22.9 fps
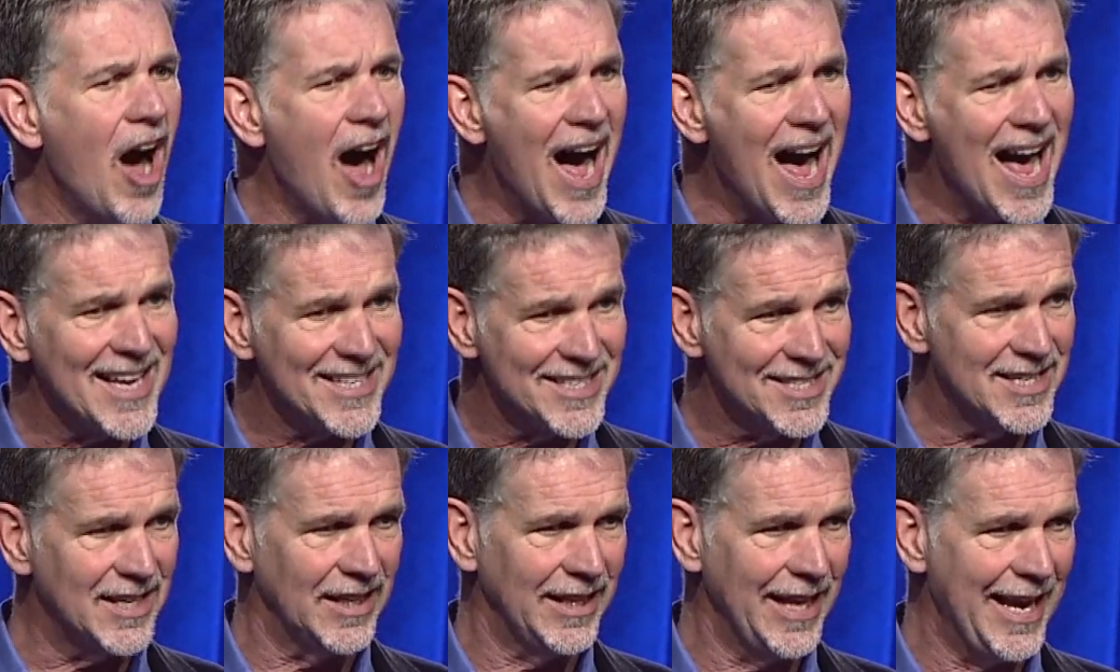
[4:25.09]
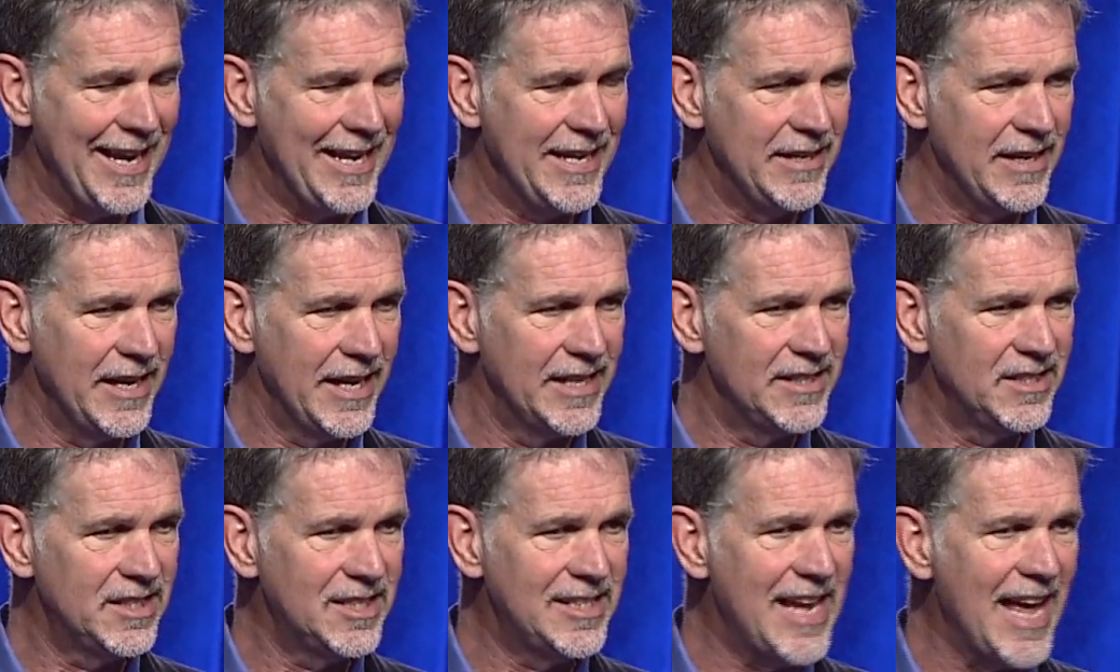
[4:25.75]
oscillate
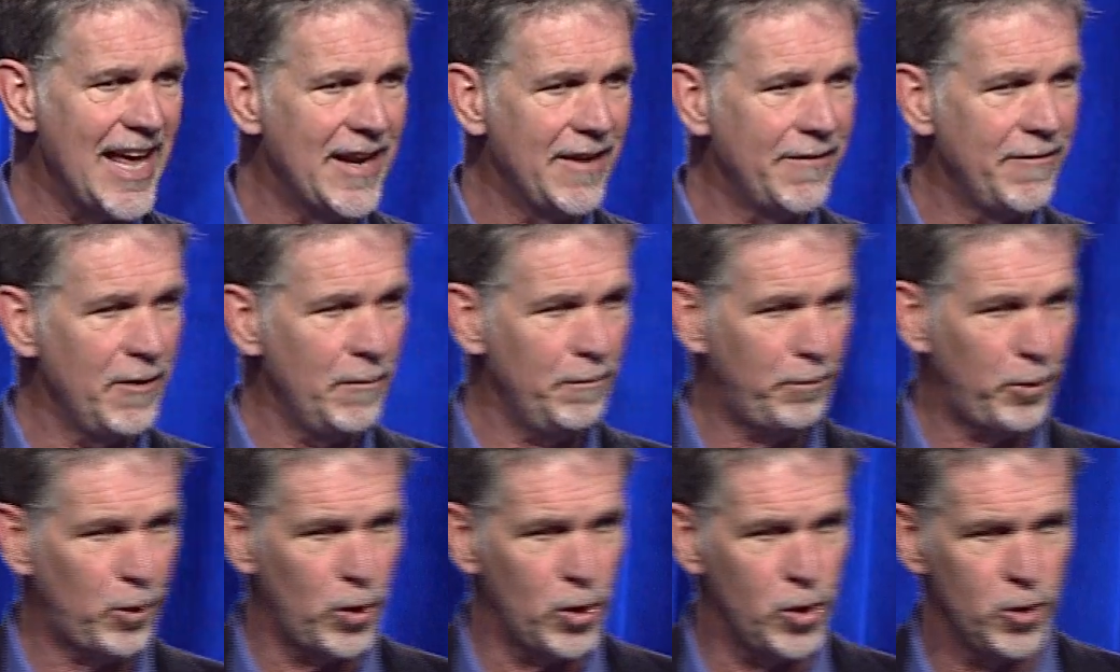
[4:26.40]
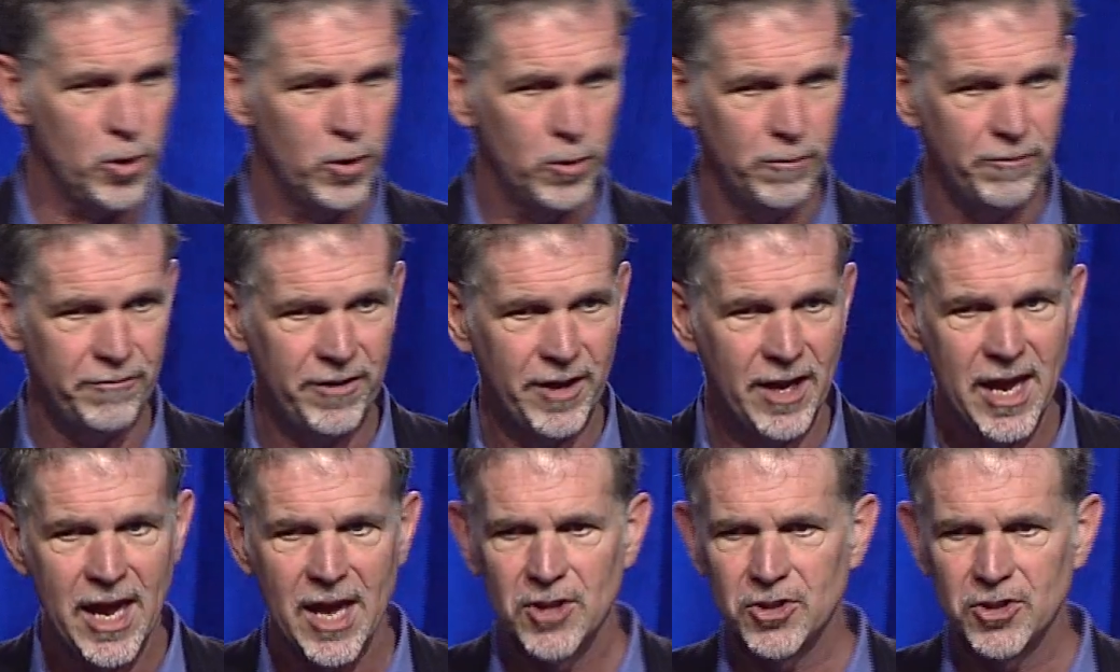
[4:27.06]
instead of improve.